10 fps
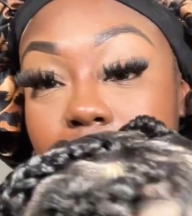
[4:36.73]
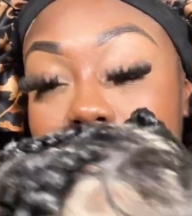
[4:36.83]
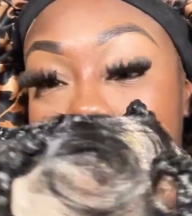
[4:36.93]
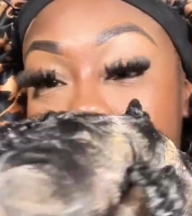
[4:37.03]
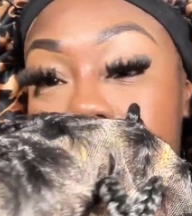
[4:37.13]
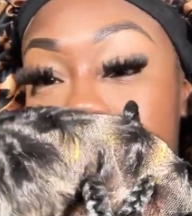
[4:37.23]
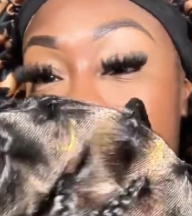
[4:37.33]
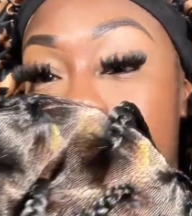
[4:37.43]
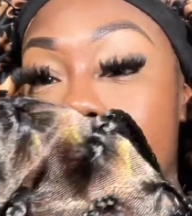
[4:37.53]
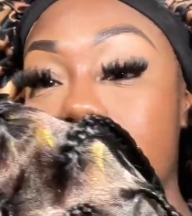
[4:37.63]
Y'all see
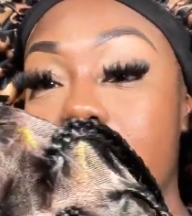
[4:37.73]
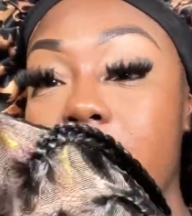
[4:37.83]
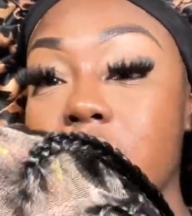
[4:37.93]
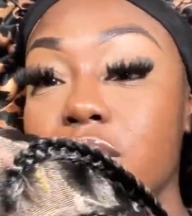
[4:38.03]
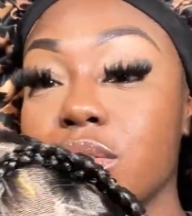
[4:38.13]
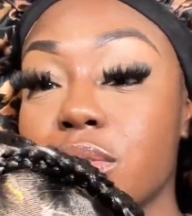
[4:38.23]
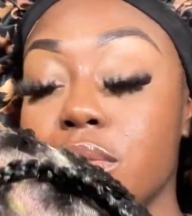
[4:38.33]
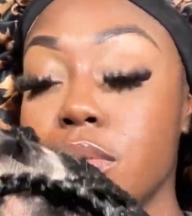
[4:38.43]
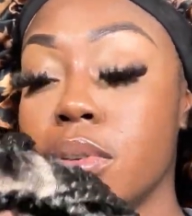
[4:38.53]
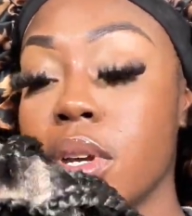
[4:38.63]
how
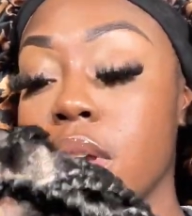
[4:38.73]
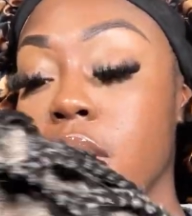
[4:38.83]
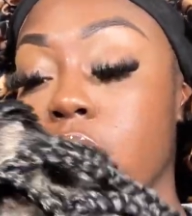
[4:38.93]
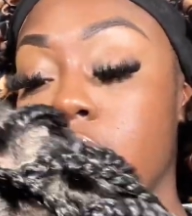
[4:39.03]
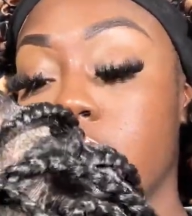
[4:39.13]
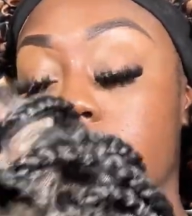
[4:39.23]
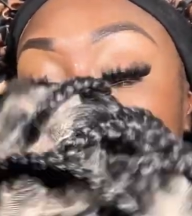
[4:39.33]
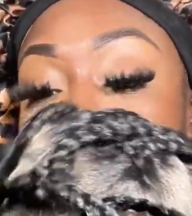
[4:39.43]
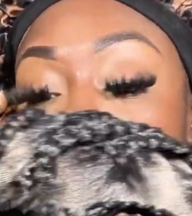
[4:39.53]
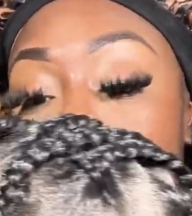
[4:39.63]
natural
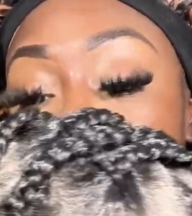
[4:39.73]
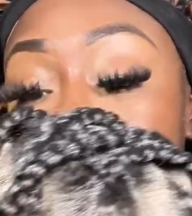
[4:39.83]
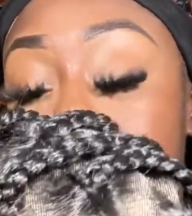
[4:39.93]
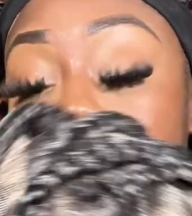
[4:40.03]
the parts